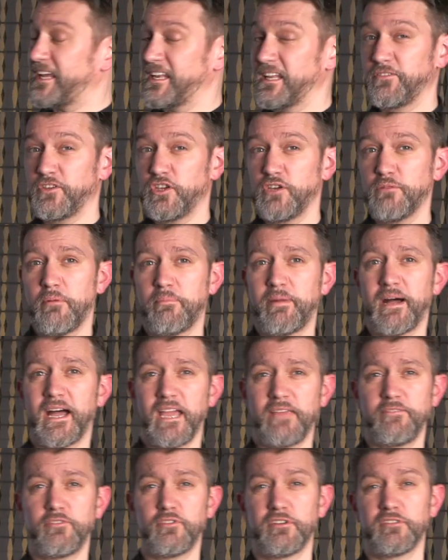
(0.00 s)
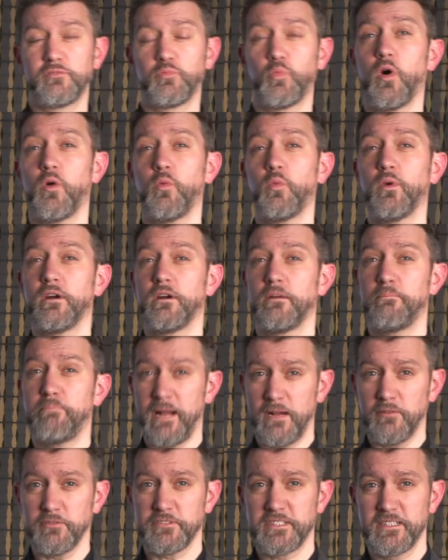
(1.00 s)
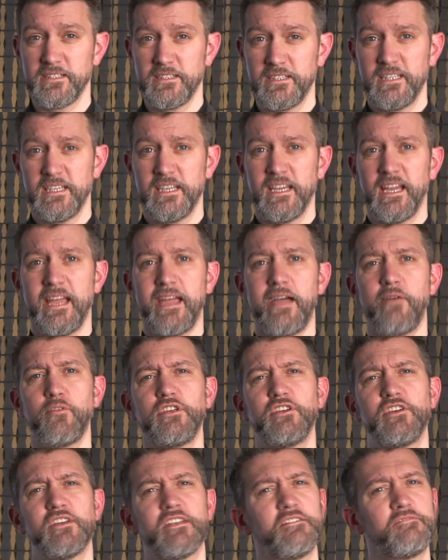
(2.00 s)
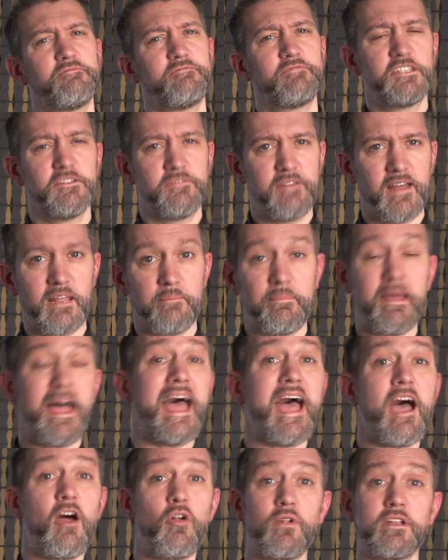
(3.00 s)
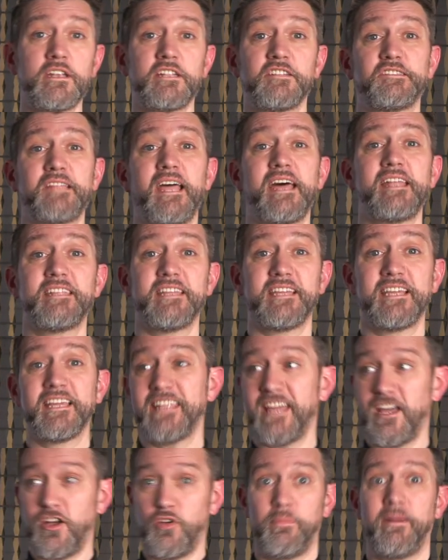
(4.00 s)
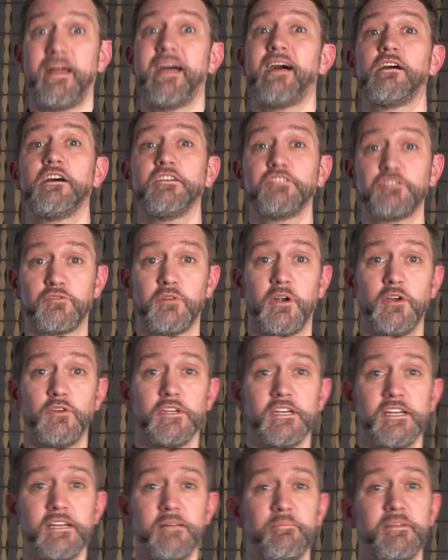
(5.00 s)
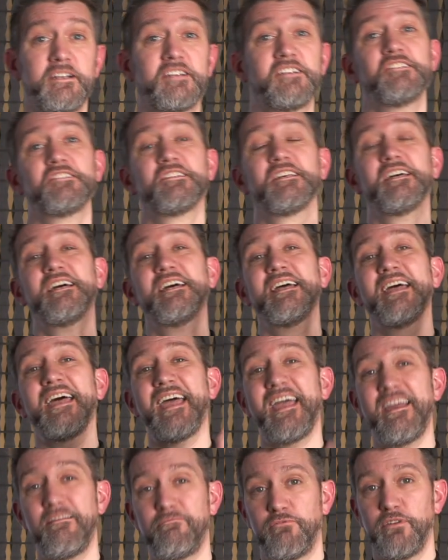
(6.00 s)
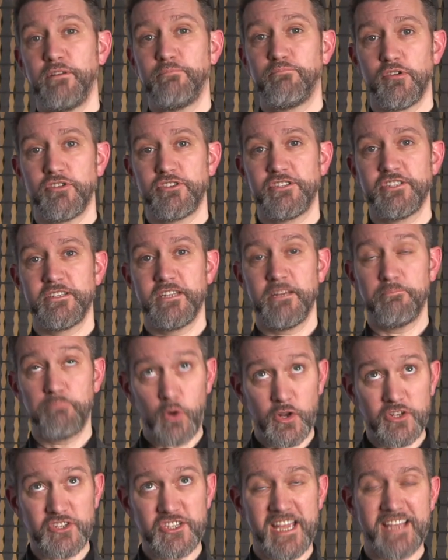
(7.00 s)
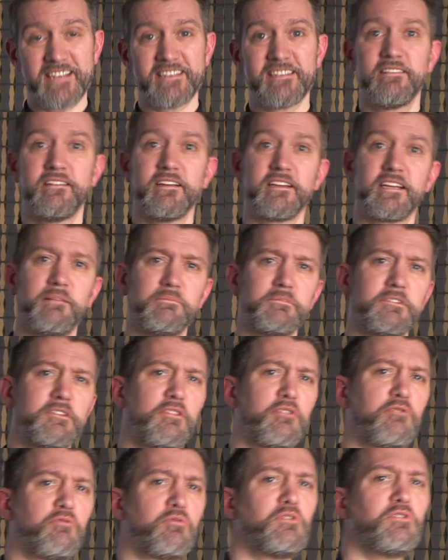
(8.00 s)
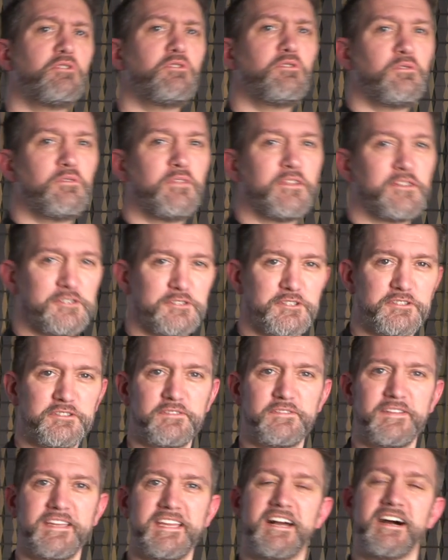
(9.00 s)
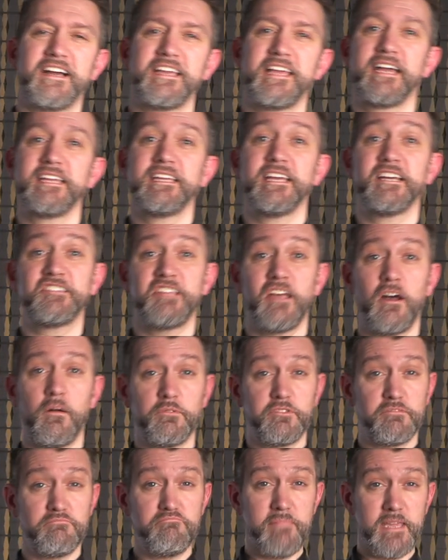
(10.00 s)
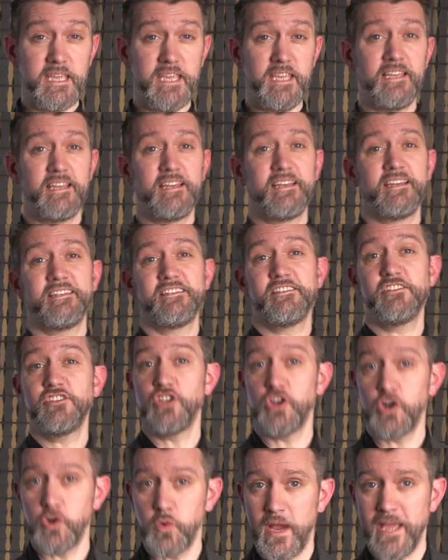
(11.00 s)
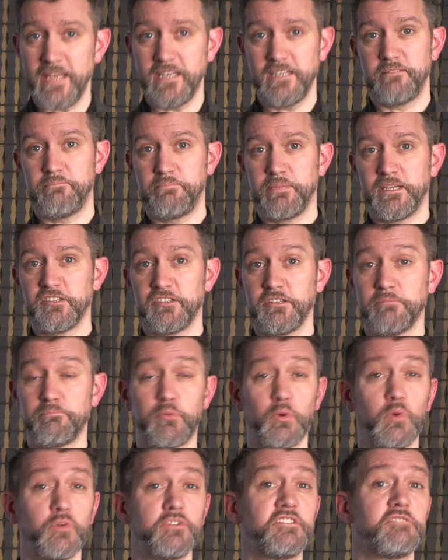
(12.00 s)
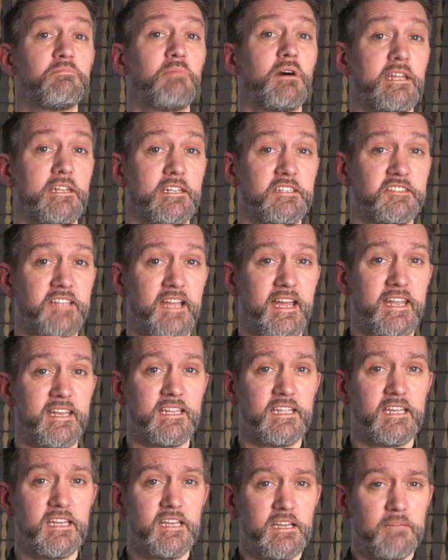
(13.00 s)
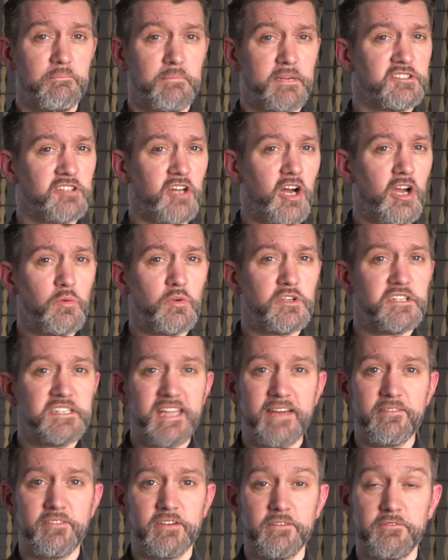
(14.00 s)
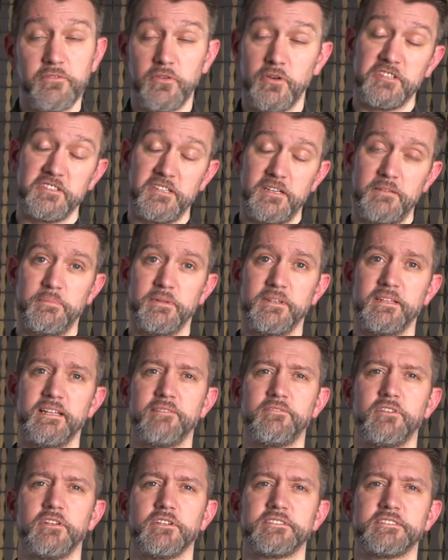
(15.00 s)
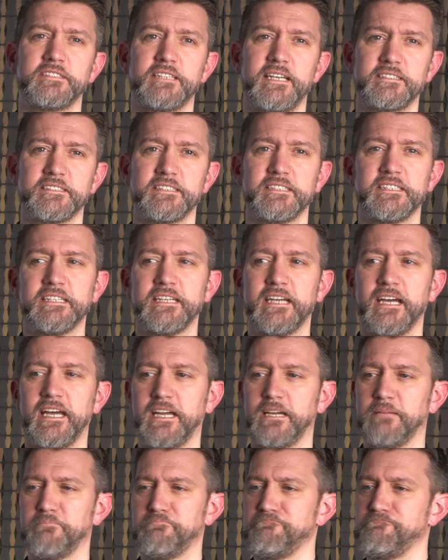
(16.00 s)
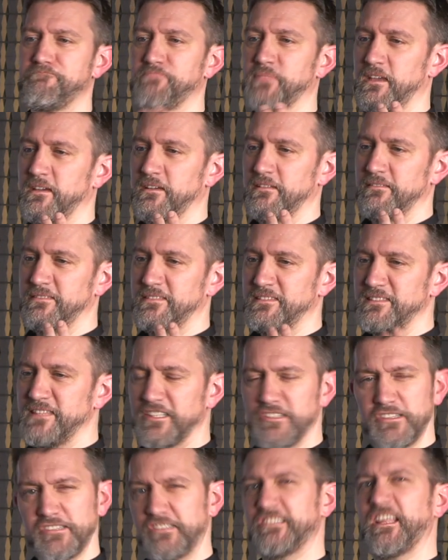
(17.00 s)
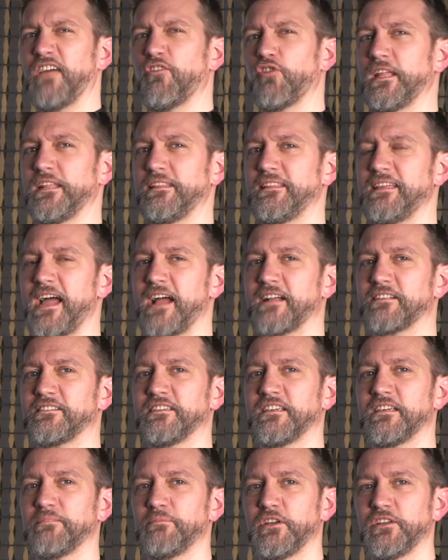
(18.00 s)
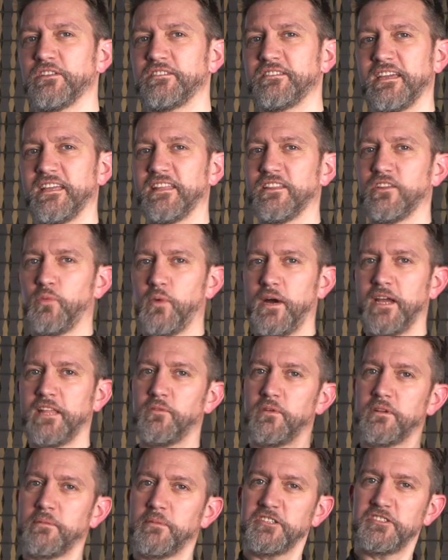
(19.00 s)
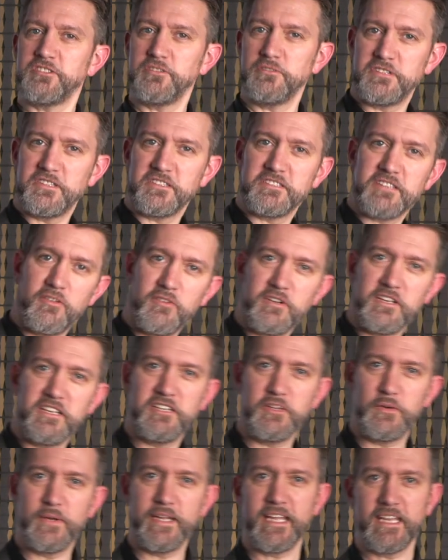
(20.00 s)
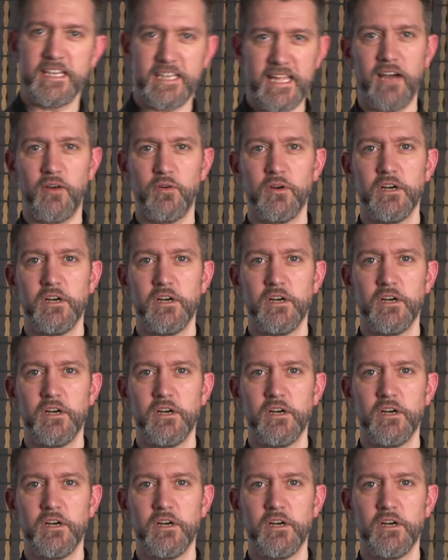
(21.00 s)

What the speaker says: of human behavior is what we're about. How are you going to develop our understanding and help us grow? Because every project that comes through the doors of EIA has helped me no end, because it broadens my understanding, because I would never, for example, have looked at necessarily the acting community in the way that one of my students is currently doing it now,